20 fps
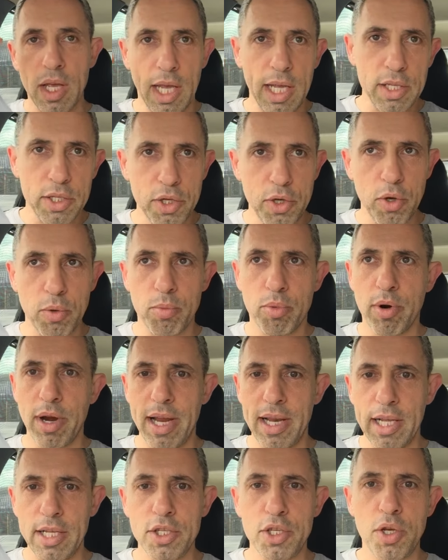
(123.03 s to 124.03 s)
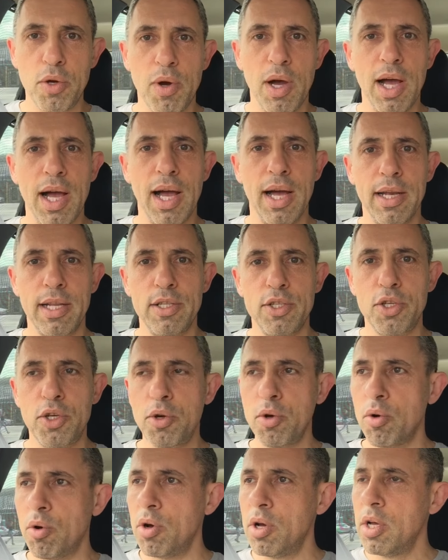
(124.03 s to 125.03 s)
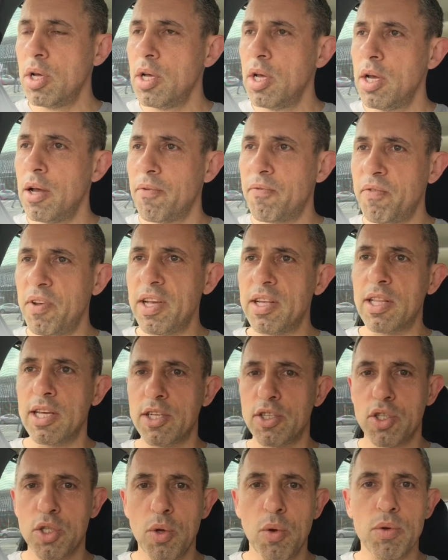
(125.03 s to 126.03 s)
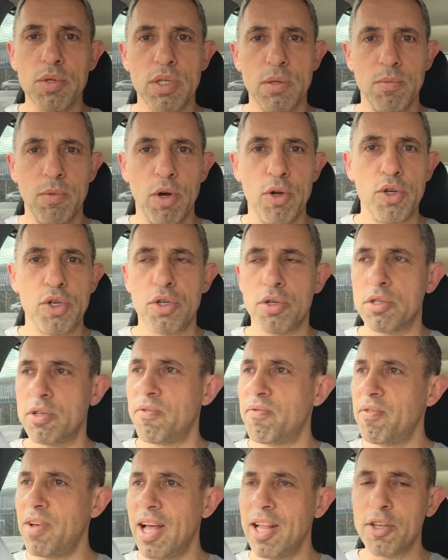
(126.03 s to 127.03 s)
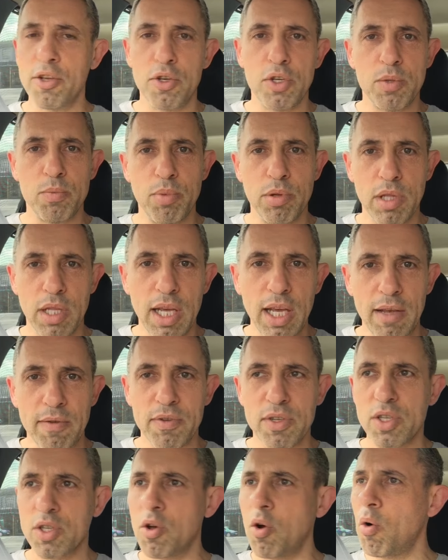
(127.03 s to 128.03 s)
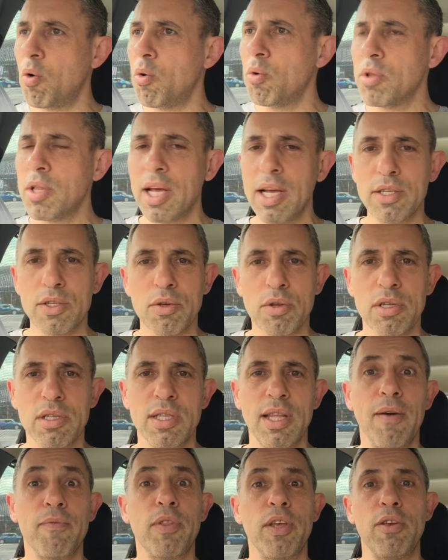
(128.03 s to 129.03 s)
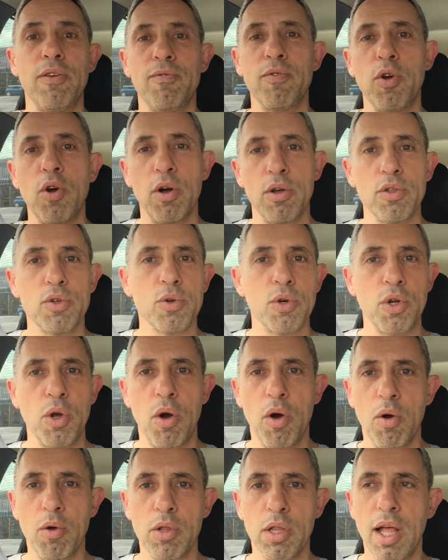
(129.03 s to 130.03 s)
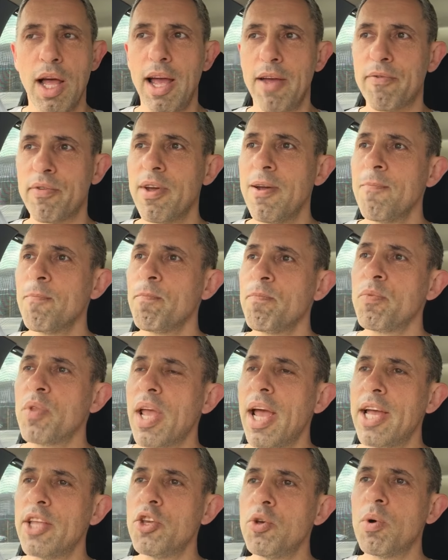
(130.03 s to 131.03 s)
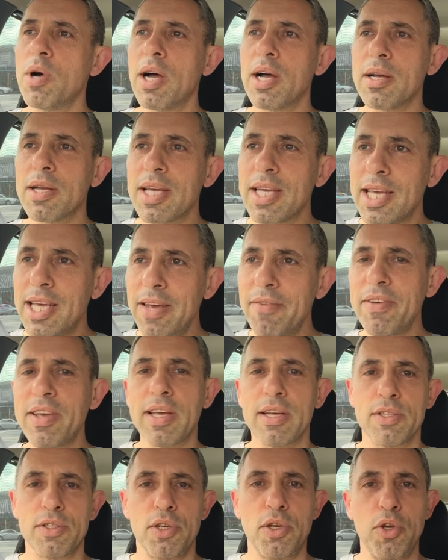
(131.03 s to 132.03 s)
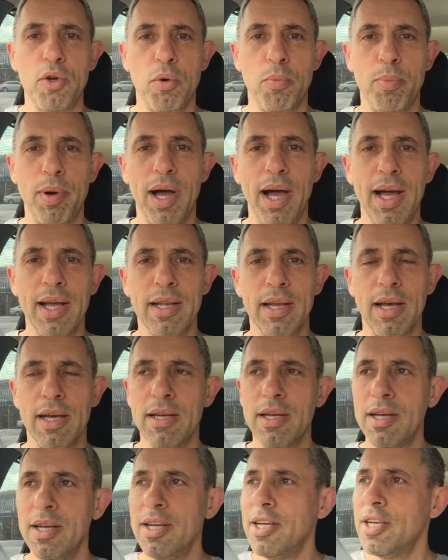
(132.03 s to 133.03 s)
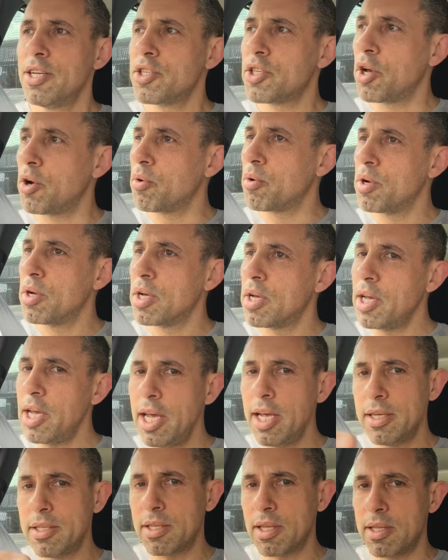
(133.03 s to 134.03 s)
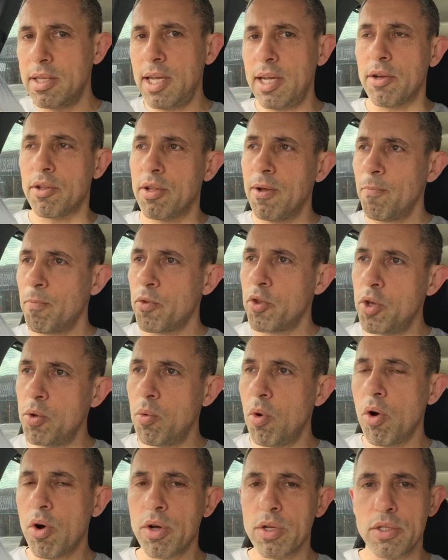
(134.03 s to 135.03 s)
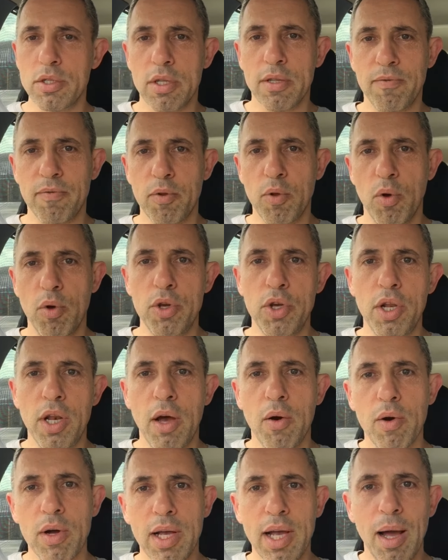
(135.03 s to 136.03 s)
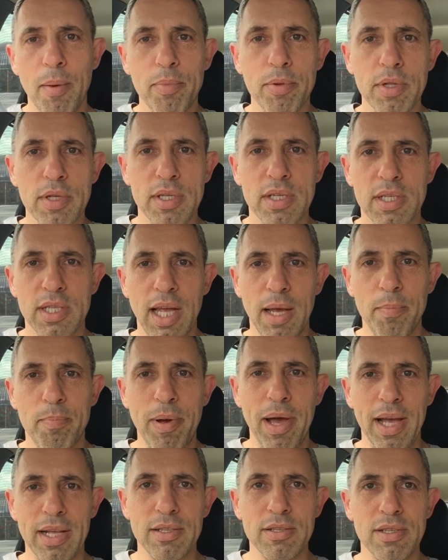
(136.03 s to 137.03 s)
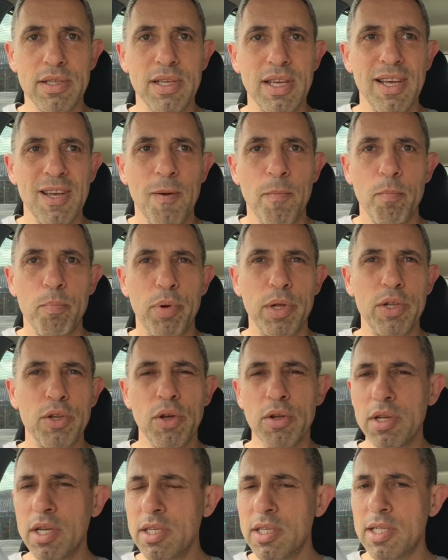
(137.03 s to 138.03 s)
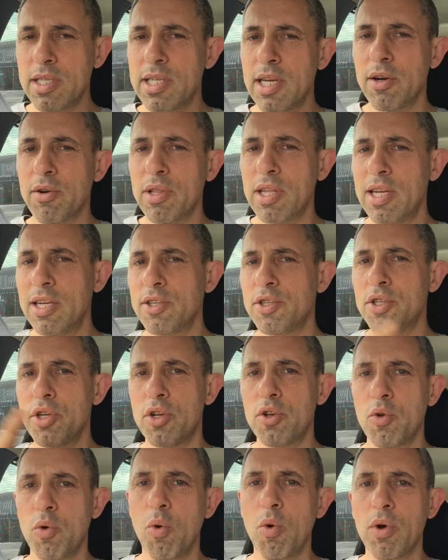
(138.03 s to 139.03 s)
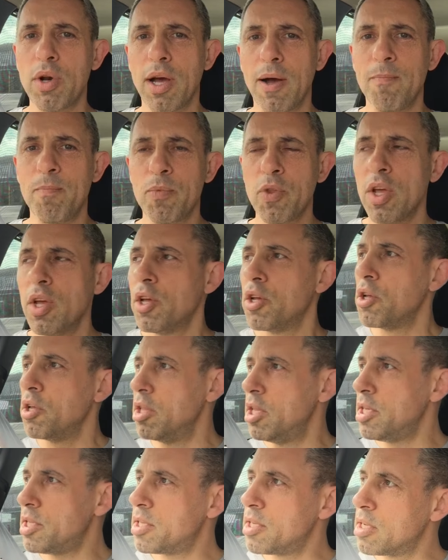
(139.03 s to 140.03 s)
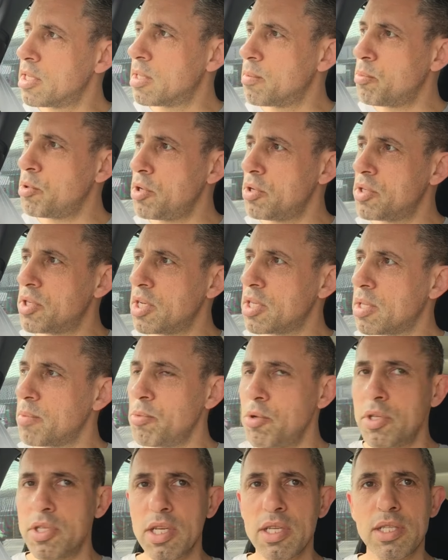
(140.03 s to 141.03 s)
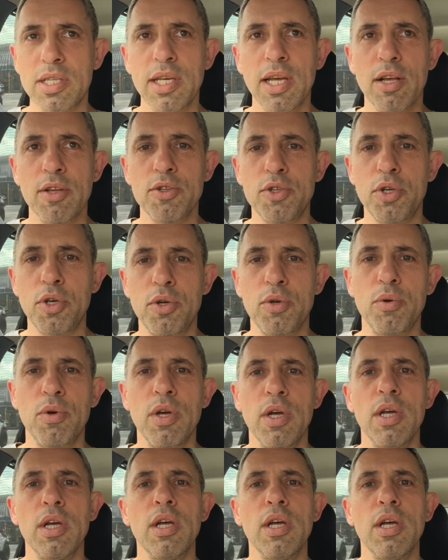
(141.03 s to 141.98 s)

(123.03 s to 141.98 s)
into your brain, into your heart, into your feelings, thoughts, emotions, values, beliefs, all that sort of stuff that you've gone through your whole life, and you are giving it to your partner. So here's the deal. You walk onto the floor, you know a couple of step patterns, but not necessarily in a certain order. You listen to the music. The music tells you